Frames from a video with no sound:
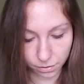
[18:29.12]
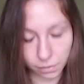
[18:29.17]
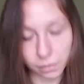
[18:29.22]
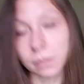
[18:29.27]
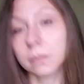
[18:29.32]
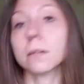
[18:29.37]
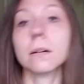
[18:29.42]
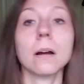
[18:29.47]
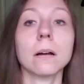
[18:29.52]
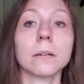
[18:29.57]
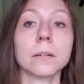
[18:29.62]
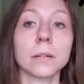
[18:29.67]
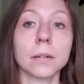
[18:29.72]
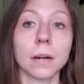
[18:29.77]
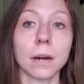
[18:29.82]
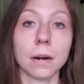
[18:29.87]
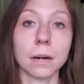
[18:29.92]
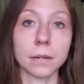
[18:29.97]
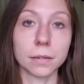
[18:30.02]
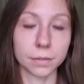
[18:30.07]
These are all good
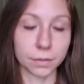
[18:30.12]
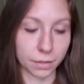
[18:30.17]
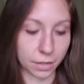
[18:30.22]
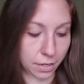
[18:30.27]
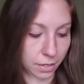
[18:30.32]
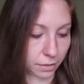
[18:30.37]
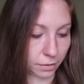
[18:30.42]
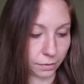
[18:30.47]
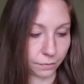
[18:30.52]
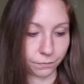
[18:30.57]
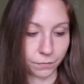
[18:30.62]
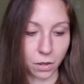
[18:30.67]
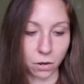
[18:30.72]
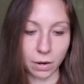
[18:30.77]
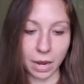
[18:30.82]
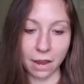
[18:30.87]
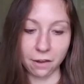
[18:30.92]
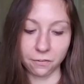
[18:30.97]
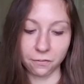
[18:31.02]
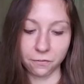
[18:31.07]
cards, you guys.
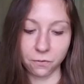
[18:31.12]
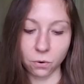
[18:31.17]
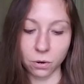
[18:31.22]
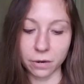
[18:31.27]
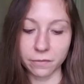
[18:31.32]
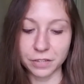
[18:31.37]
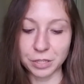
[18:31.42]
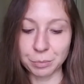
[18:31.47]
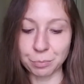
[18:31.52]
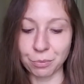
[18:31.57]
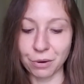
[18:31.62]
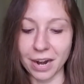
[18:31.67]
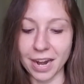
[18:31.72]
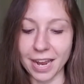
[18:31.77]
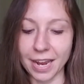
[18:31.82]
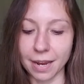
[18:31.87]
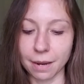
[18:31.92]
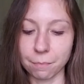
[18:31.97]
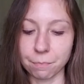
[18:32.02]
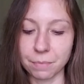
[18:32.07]
Okay, Four of
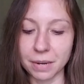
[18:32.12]
Spring.